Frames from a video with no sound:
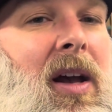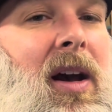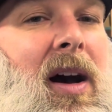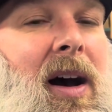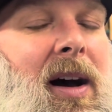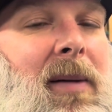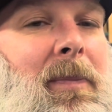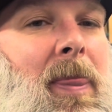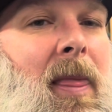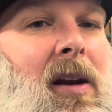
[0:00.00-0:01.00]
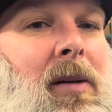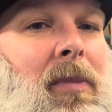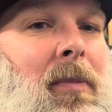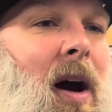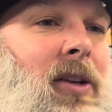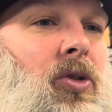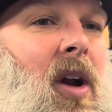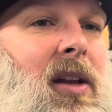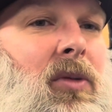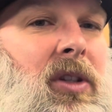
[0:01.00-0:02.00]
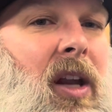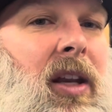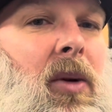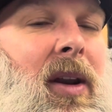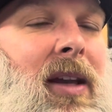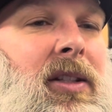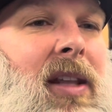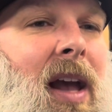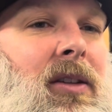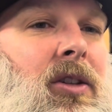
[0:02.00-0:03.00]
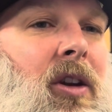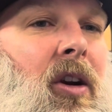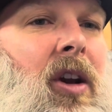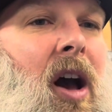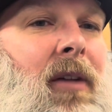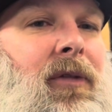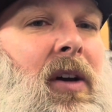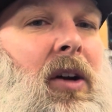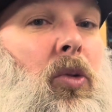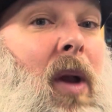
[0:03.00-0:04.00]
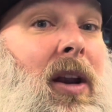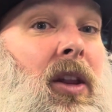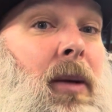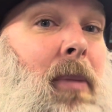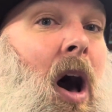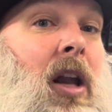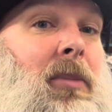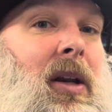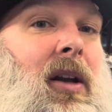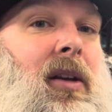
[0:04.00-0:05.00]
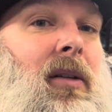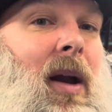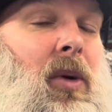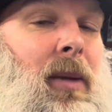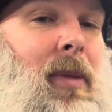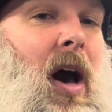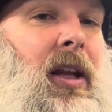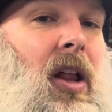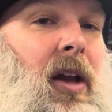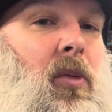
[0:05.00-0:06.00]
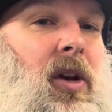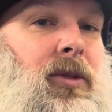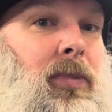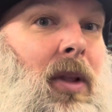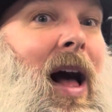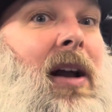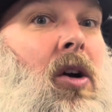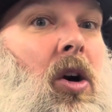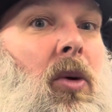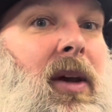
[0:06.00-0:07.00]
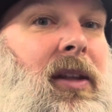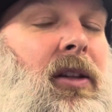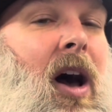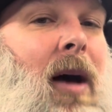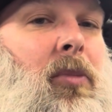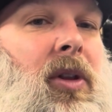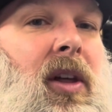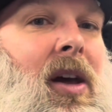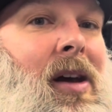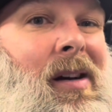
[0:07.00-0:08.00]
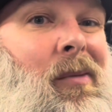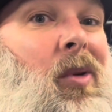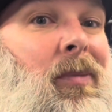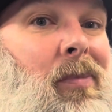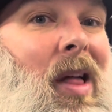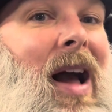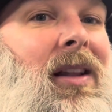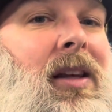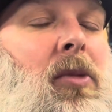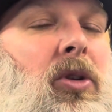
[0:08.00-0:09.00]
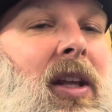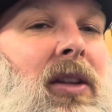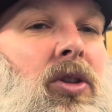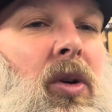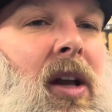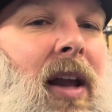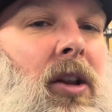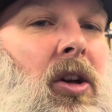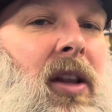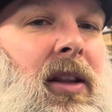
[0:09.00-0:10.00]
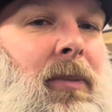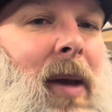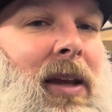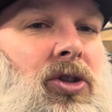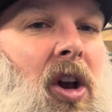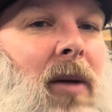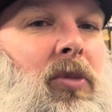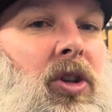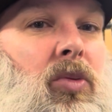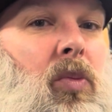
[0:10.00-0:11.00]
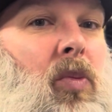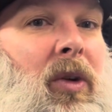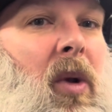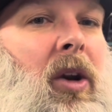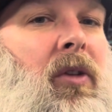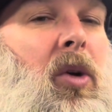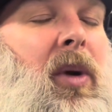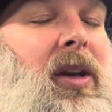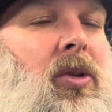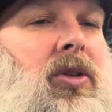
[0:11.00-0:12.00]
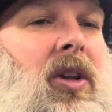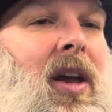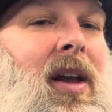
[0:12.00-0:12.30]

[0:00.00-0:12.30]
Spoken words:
But my truck was a 91 S10, started off red on the bottom, and on where the body line was, black all the way to the top with black limo tint, so it kind of looked like the paint job went right over the windows.